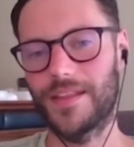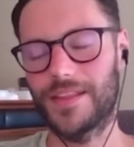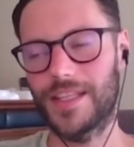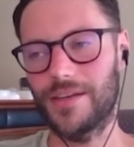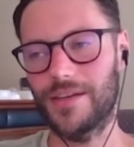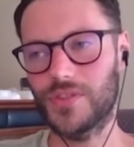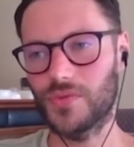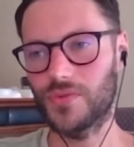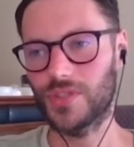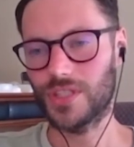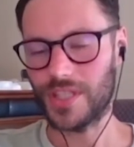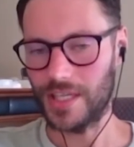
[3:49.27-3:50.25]
they was all
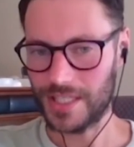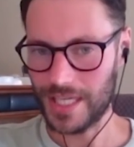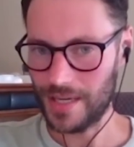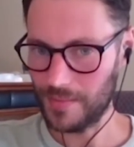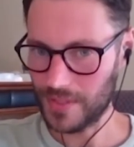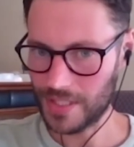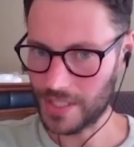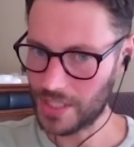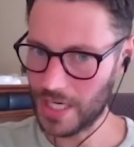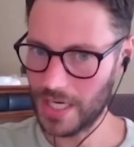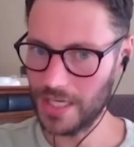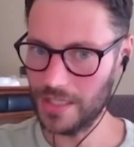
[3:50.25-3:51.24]
just attempts to
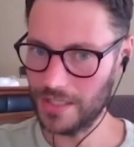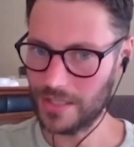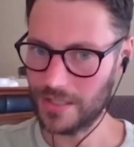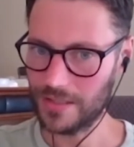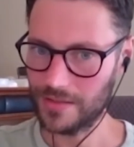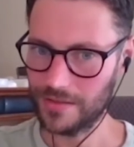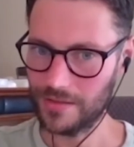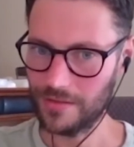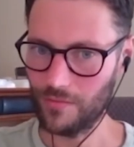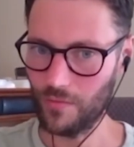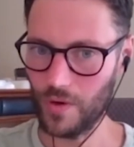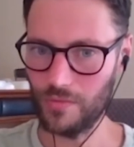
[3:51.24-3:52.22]
change
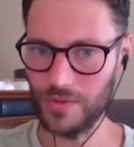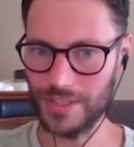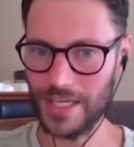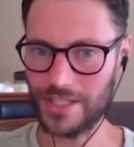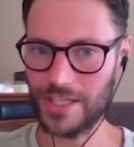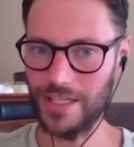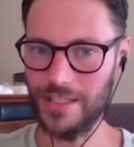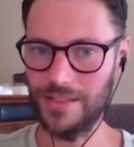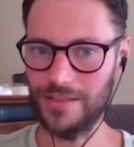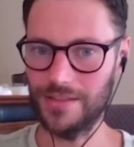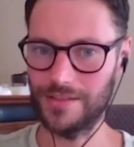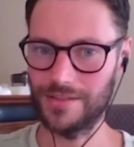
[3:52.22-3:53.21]
what was
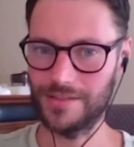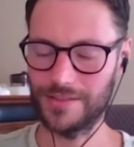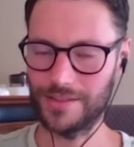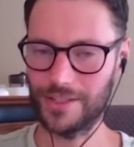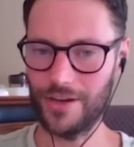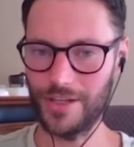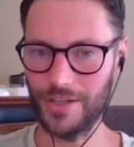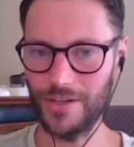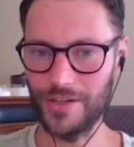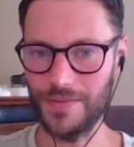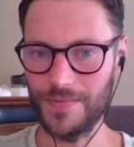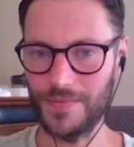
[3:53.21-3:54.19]
actually going
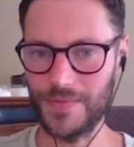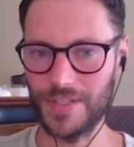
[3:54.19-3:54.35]
on.